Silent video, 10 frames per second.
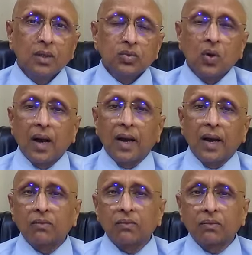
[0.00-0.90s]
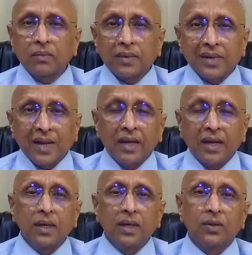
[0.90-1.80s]
So I
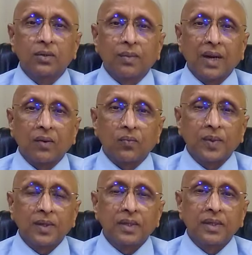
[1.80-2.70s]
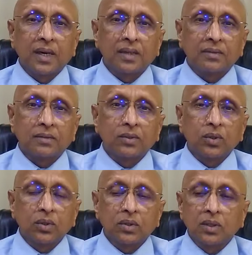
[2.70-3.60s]
ran into my OPD, I
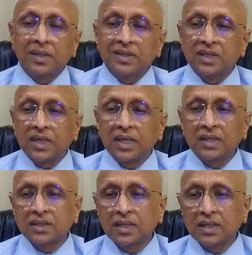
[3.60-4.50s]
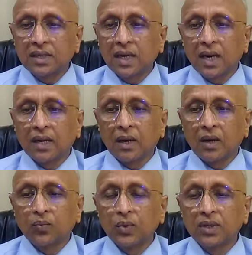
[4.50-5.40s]
took the Digitalis 30 and I
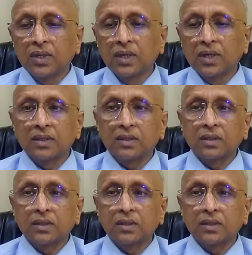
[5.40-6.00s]
have put the